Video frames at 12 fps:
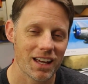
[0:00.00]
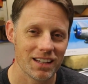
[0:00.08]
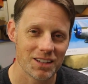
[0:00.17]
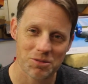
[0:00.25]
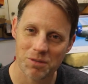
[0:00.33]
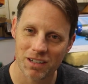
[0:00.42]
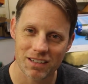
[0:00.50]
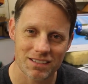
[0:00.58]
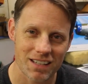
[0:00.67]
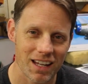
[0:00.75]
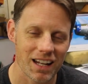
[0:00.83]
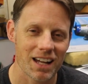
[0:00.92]
and then we're going
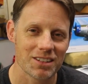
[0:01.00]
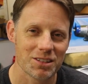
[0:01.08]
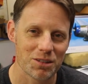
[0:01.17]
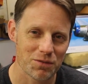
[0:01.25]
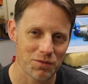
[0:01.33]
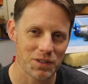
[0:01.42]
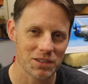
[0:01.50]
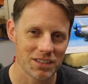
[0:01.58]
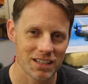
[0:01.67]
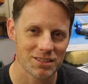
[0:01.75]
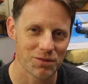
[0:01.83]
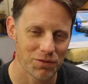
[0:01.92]
to take it out to the
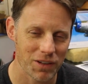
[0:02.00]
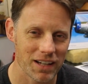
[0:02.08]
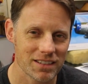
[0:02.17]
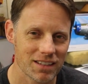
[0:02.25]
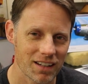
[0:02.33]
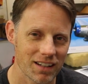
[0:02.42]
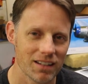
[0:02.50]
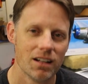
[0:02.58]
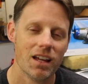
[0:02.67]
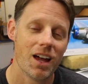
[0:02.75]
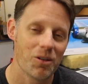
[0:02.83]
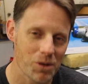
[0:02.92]
field, get some flights on it,
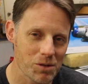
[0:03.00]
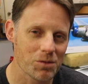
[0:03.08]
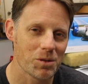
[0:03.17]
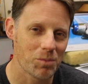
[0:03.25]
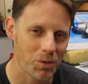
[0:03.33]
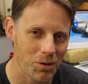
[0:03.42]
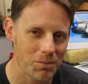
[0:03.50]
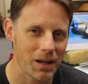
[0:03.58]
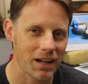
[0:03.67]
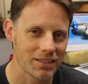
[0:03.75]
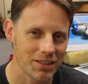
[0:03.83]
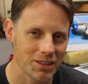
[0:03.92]
and we will report
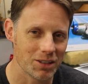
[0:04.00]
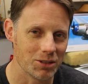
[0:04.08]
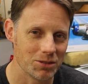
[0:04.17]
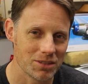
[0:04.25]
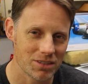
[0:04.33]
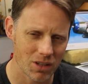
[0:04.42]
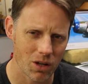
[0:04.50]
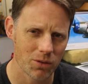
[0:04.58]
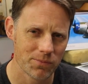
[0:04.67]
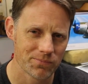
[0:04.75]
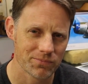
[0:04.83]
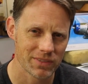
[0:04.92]
back to you.
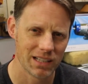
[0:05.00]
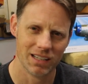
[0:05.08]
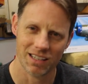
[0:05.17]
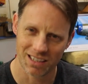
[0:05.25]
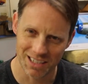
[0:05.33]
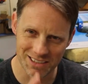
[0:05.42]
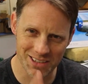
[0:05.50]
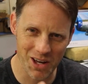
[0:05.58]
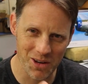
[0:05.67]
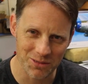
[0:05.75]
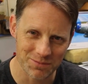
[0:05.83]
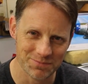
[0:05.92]
So let's
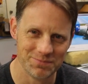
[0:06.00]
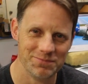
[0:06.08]
go!